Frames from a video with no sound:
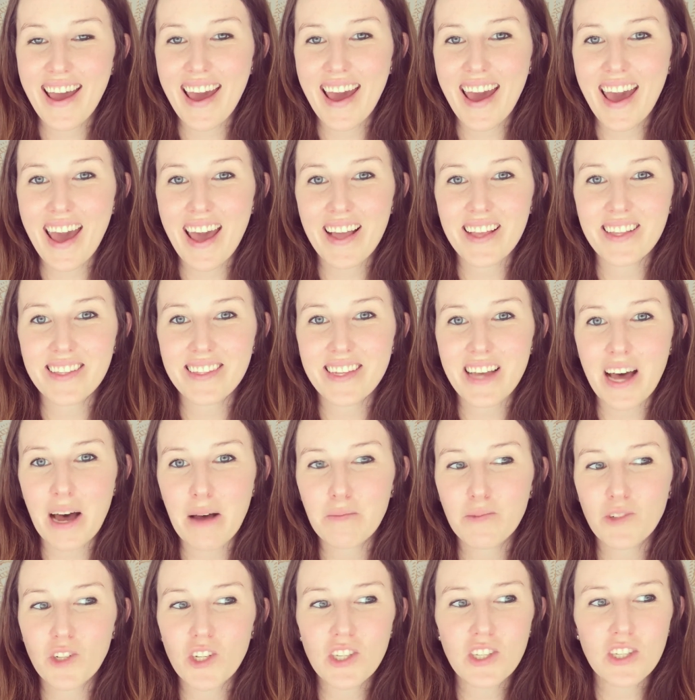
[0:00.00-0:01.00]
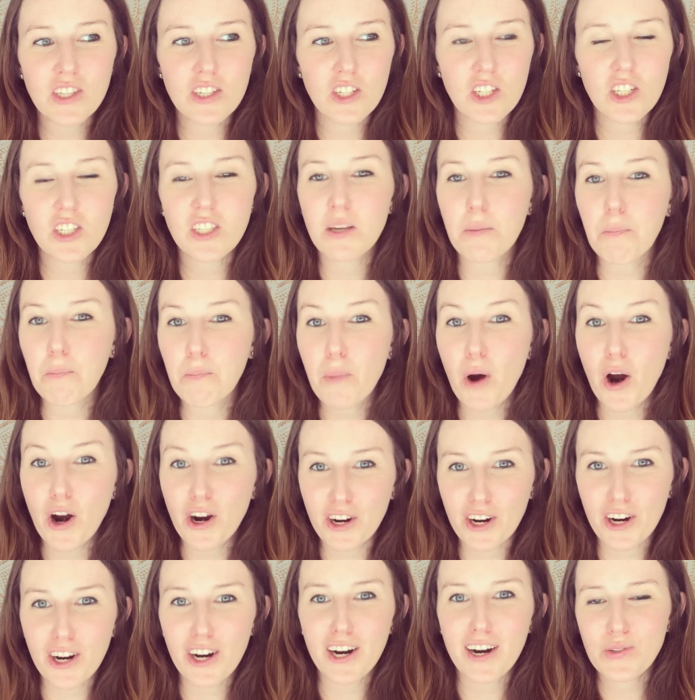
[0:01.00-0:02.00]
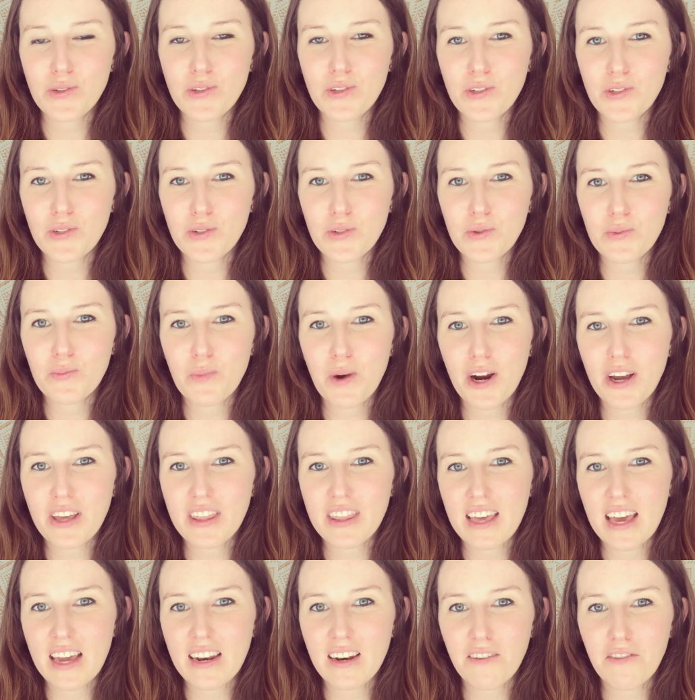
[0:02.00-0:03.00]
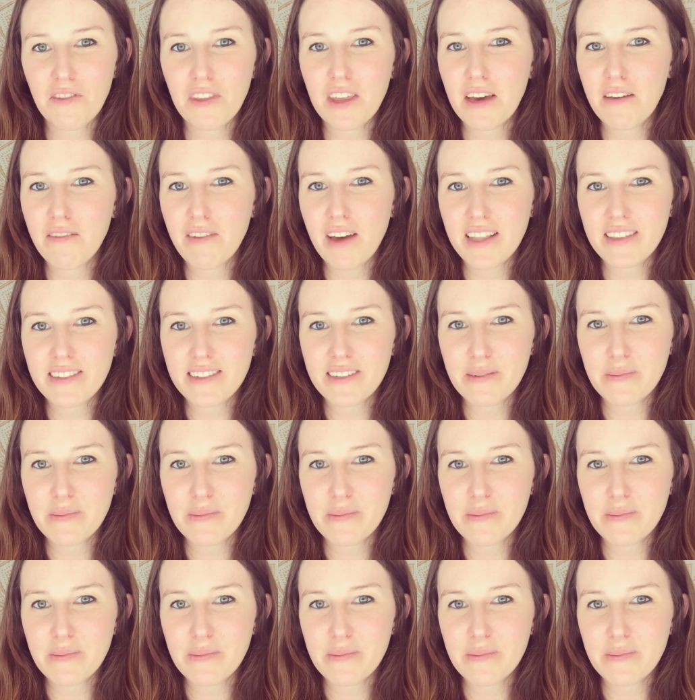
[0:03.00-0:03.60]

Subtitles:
and just a marker to mark the end of the event.